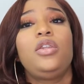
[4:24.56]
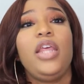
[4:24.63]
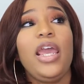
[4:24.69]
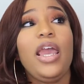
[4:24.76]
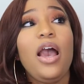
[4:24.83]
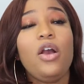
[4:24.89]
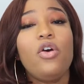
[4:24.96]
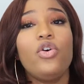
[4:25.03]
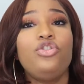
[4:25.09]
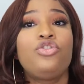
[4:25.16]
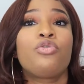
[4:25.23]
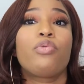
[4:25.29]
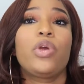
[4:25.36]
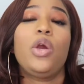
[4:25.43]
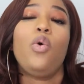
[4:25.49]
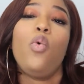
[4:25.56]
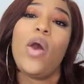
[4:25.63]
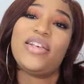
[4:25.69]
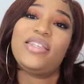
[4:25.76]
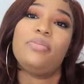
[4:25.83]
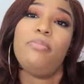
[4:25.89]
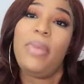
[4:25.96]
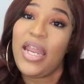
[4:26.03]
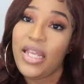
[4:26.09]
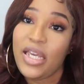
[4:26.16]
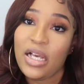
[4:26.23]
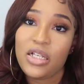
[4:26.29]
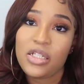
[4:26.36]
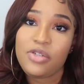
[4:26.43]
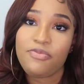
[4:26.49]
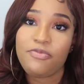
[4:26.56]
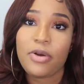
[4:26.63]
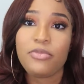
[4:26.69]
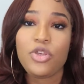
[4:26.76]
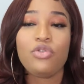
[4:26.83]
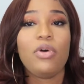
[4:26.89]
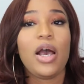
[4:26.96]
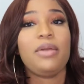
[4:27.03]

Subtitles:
They are going to request medicals from you.